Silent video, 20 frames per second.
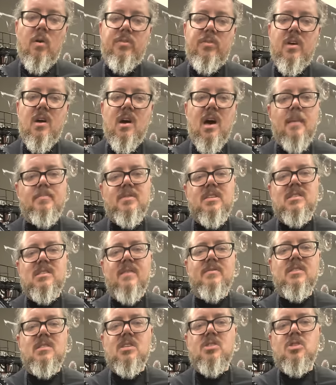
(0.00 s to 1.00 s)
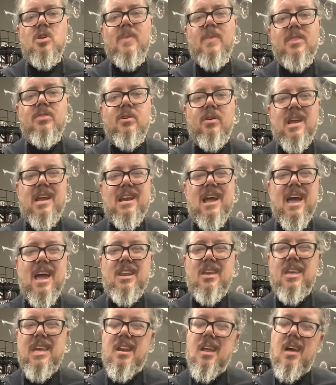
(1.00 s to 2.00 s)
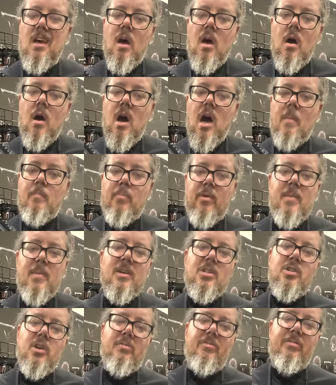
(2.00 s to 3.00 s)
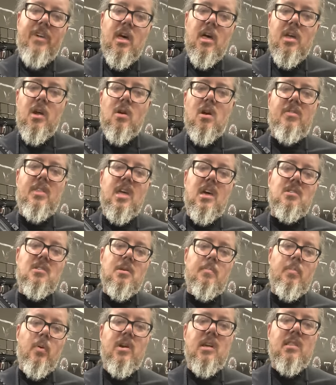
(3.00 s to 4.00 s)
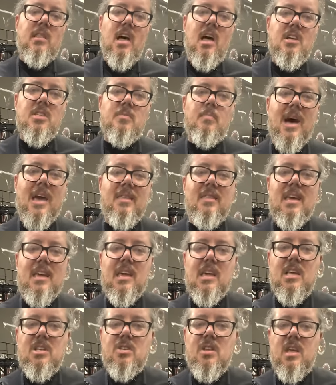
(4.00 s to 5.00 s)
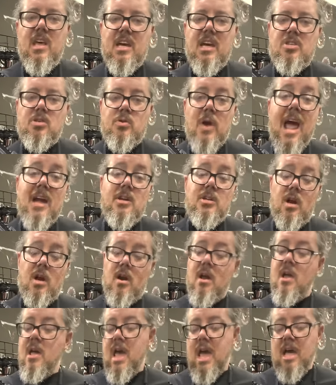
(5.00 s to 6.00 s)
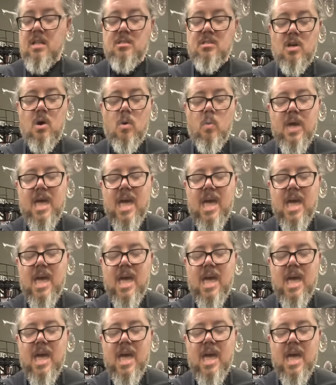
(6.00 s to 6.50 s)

up to 7.62 by 39, you get a premature failure on the unsupported lugs by the extractor. And so we